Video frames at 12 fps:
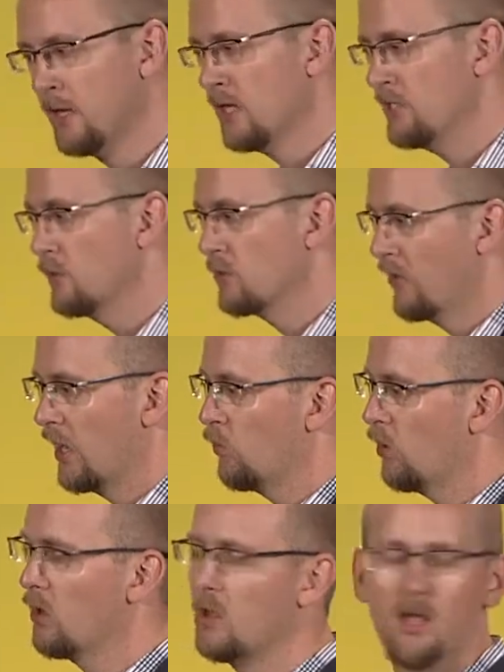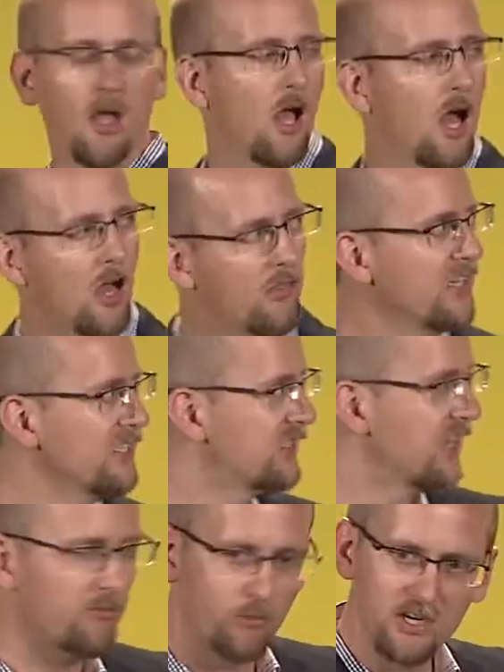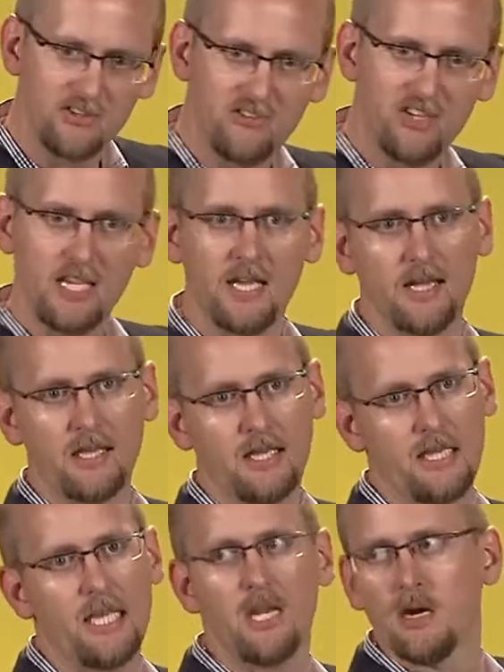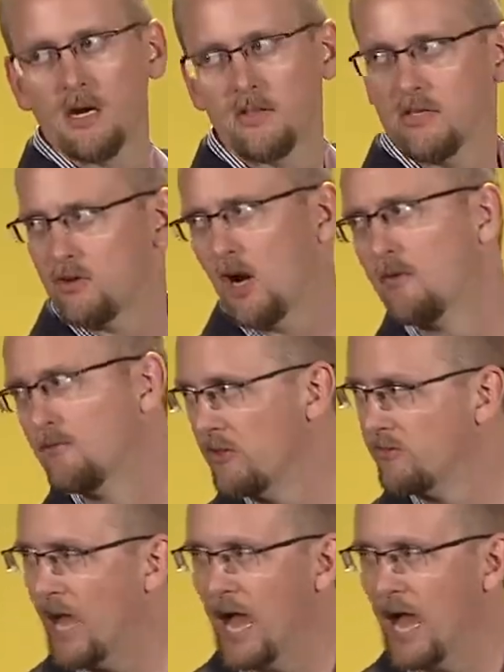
she was like, well, all this stuff we're seeing here at these conferences,